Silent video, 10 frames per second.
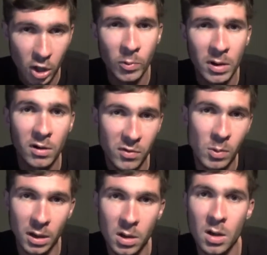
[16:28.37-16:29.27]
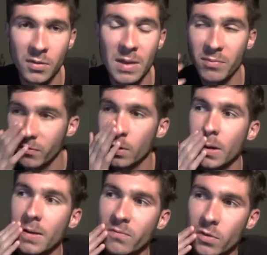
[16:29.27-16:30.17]
career if you want to call it that for
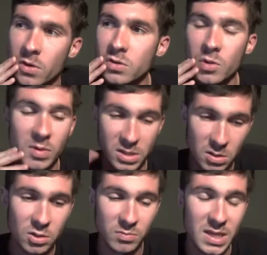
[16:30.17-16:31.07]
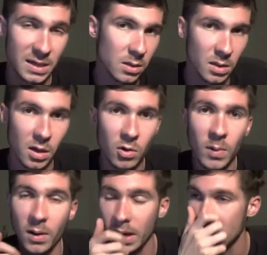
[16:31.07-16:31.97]
uh, for YouTube because YouTube's technically a
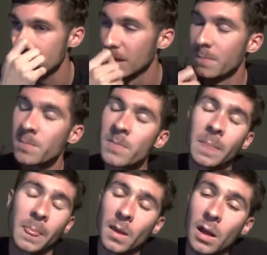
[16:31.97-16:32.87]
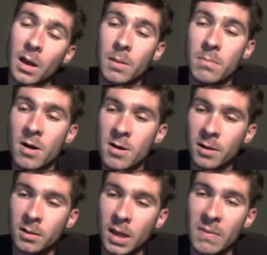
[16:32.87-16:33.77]
career, I guess. Um,
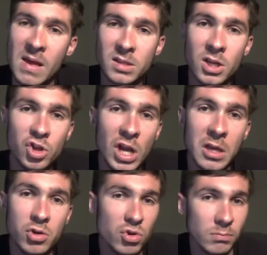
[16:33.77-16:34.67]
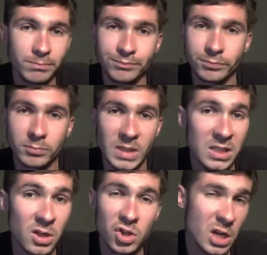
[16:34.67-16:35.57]
and that's going to change.
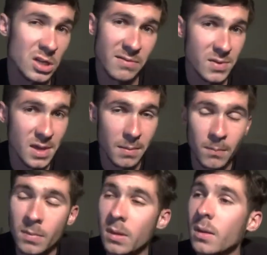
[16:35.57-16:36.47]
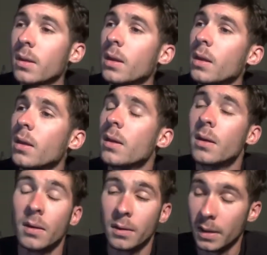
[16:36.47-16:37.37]
That's going to change everything.
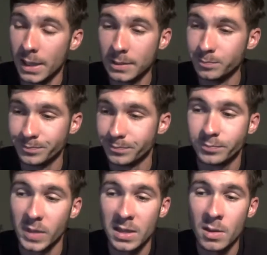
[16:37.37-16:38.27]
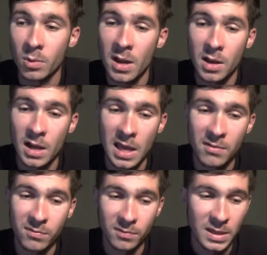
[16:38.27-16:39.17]
Um, and then we're not going to
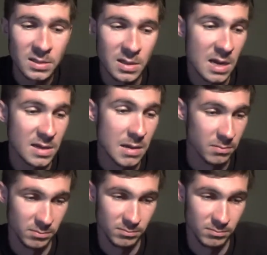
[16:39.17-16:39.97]
have kids content